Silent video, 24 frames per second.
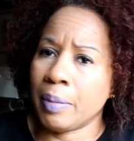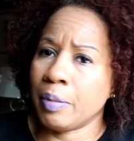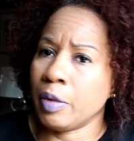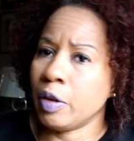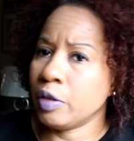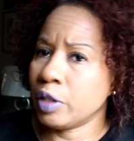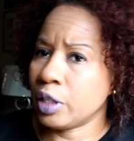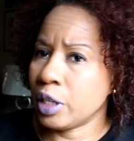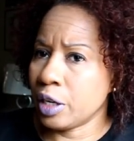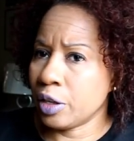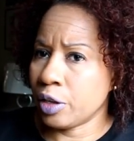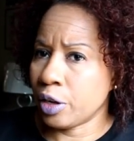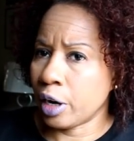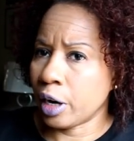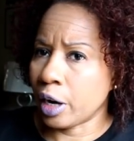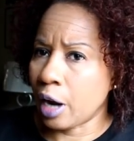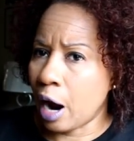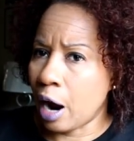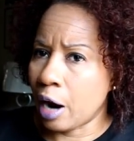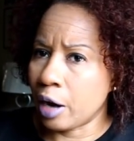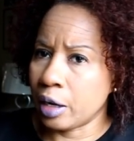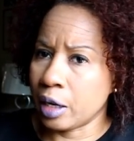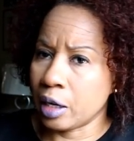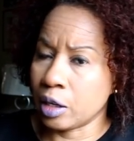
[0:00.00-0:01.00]
I'm using their
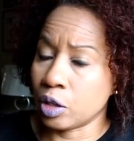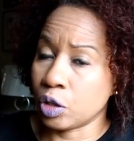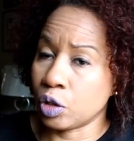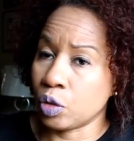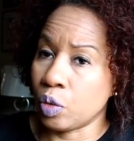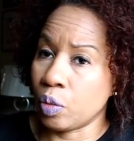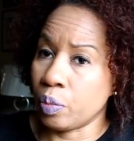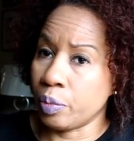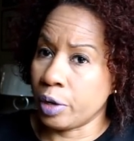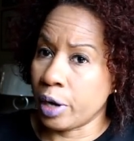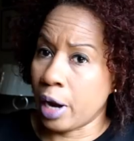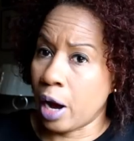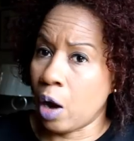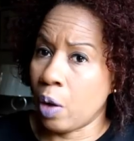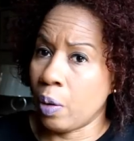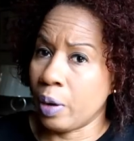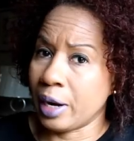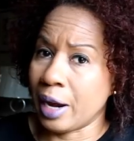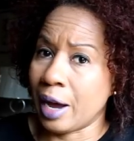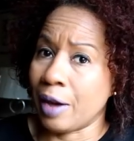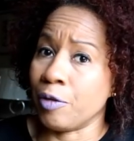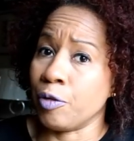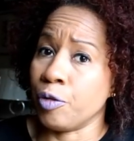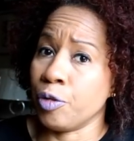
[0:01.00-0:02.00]
garlic soap now
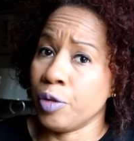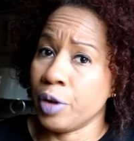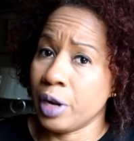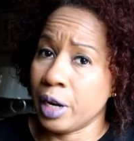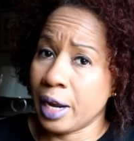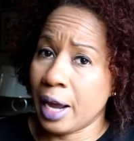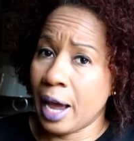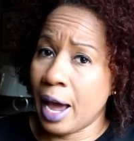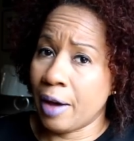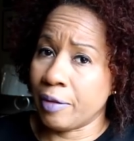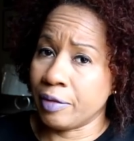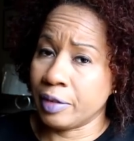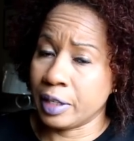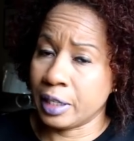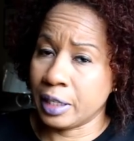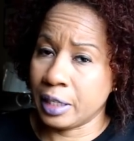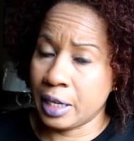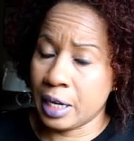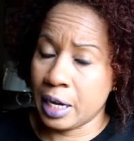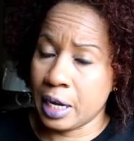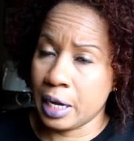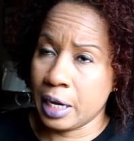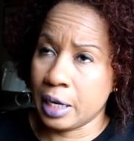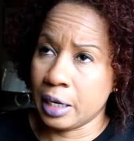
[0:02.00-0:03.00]
and I really have
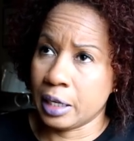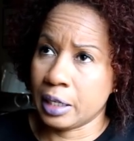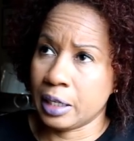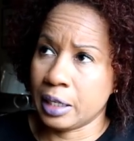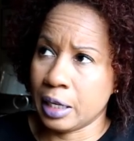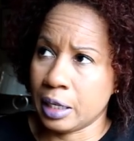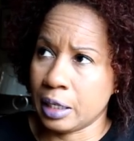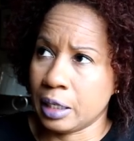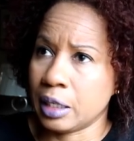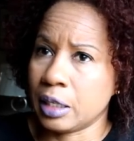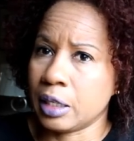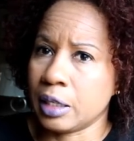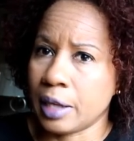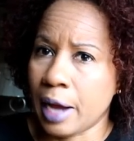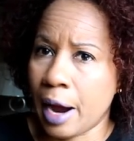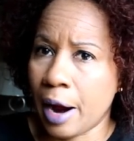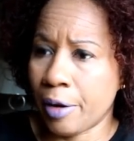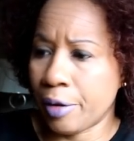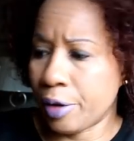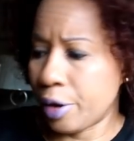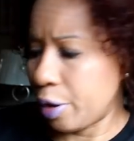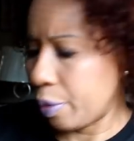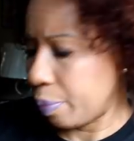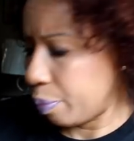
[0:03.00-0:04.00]
seen since
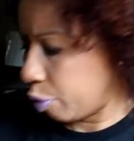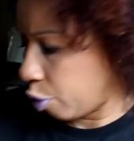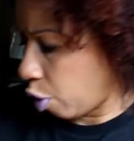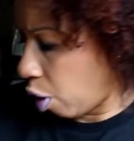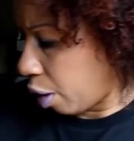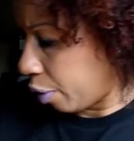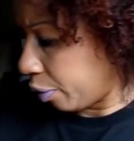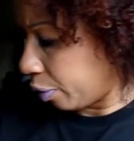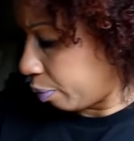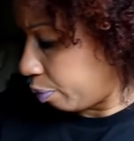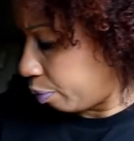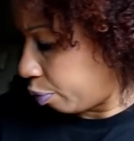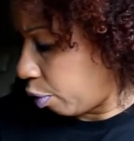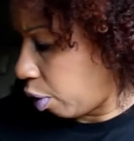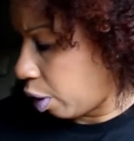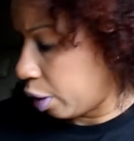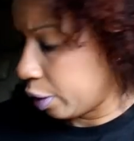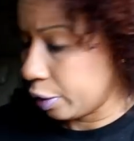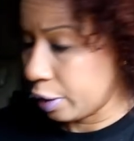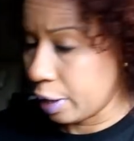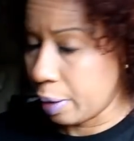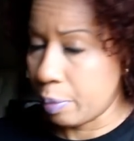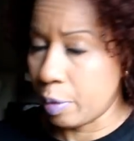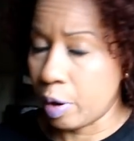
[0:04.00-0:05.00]
Zaria brought
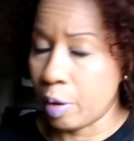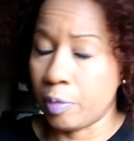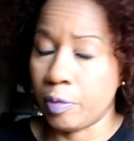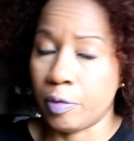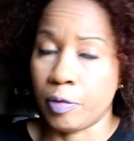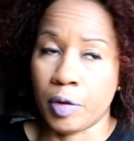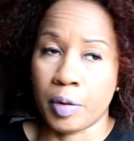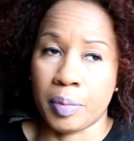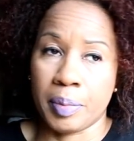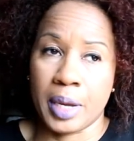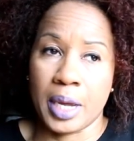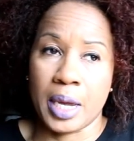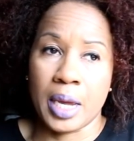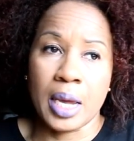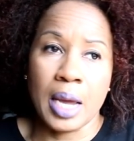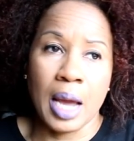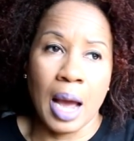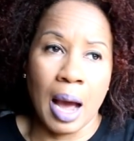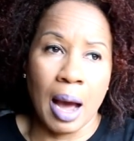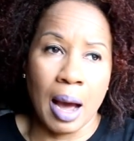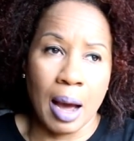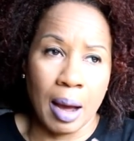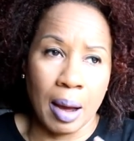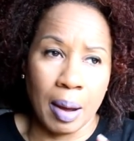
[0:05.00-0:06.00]
brought them up for me
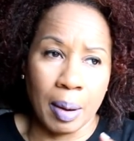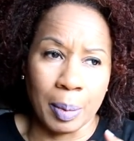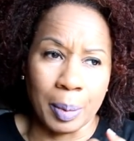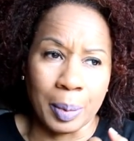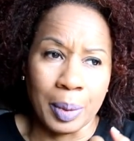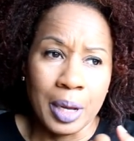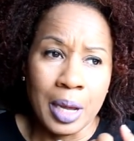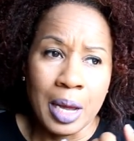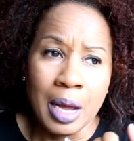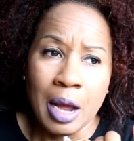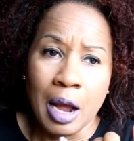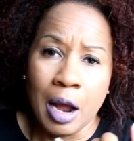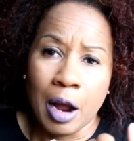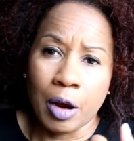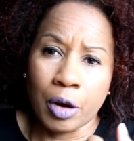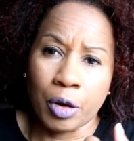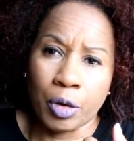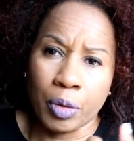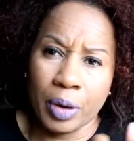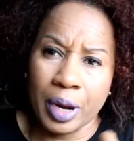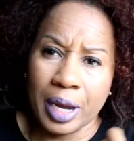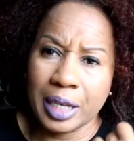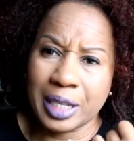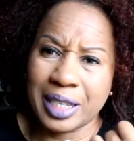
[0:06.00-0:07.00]
um, a
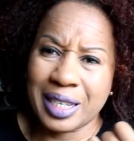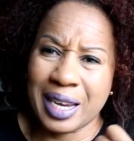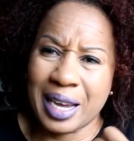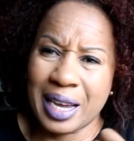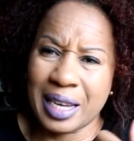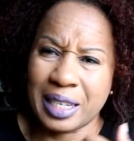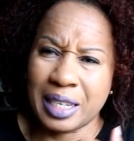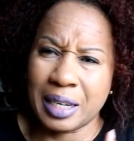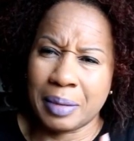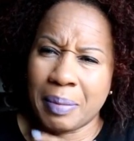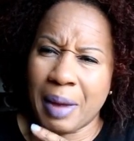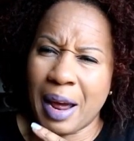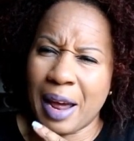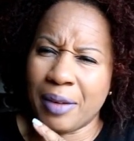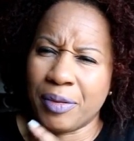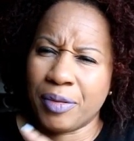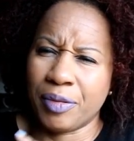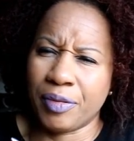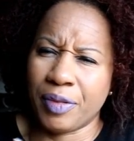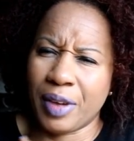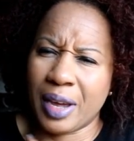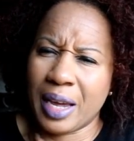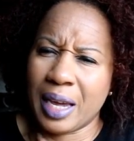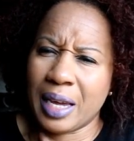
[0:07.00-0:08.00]
great change in my
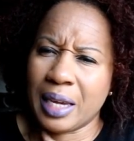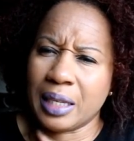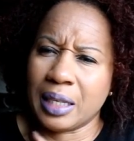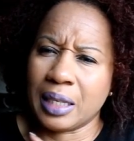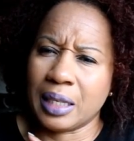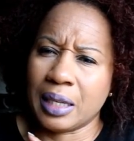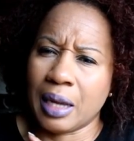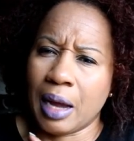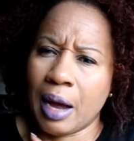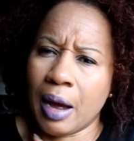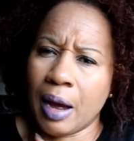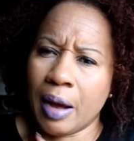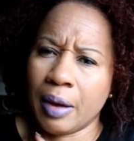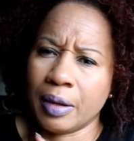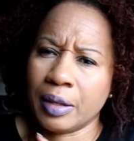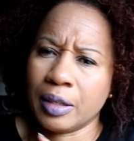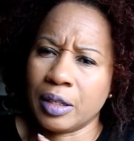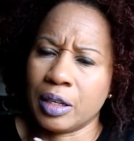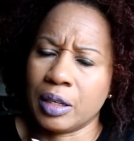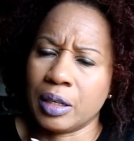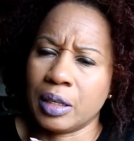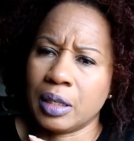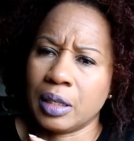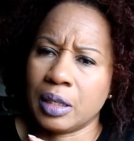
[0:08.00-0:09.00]
face uh,
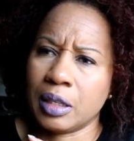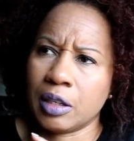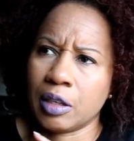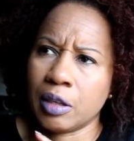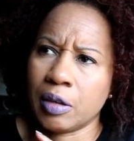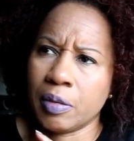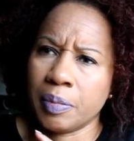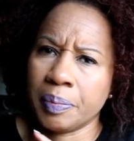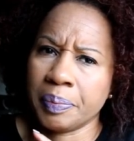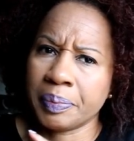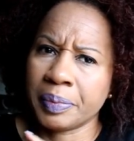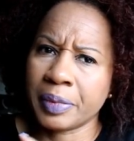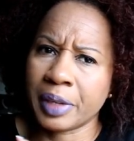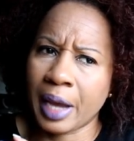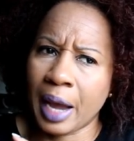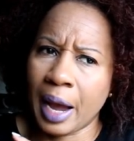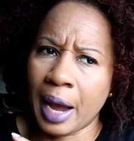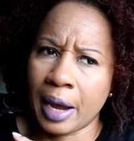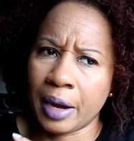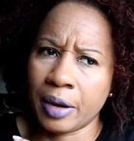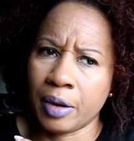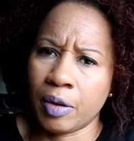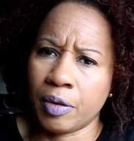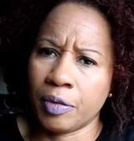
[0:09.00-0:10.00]
just
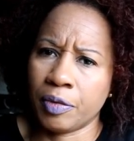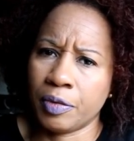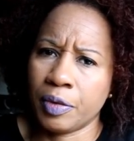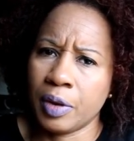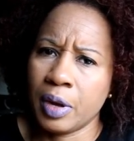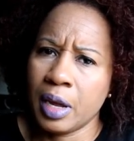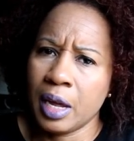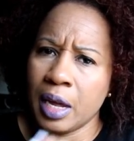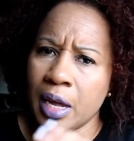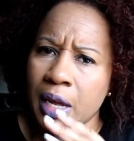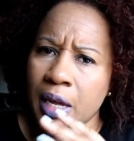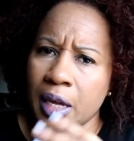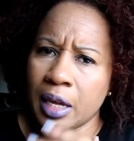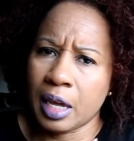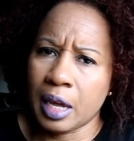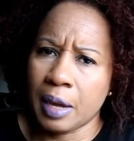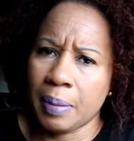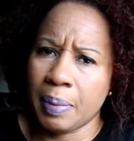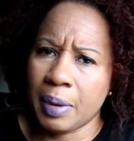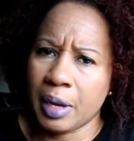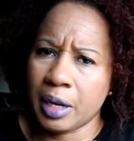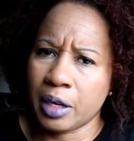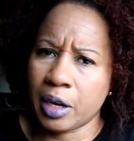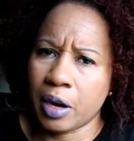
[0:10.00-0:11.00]
kind of
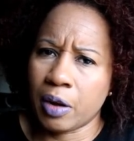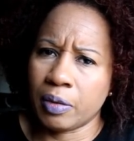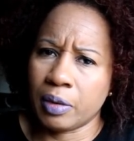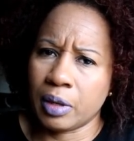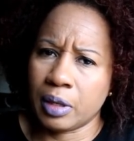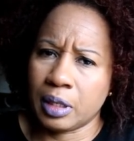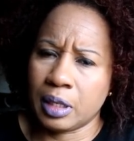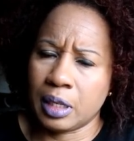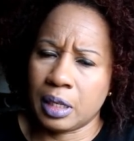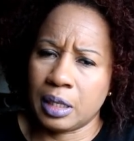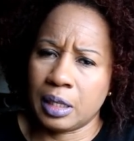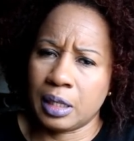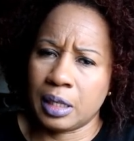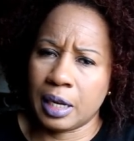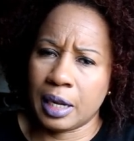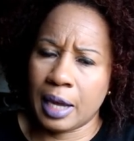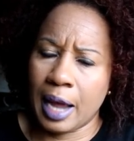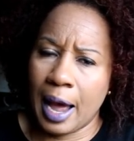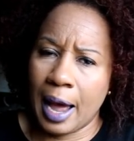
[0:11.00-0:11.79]
keeping down the cystic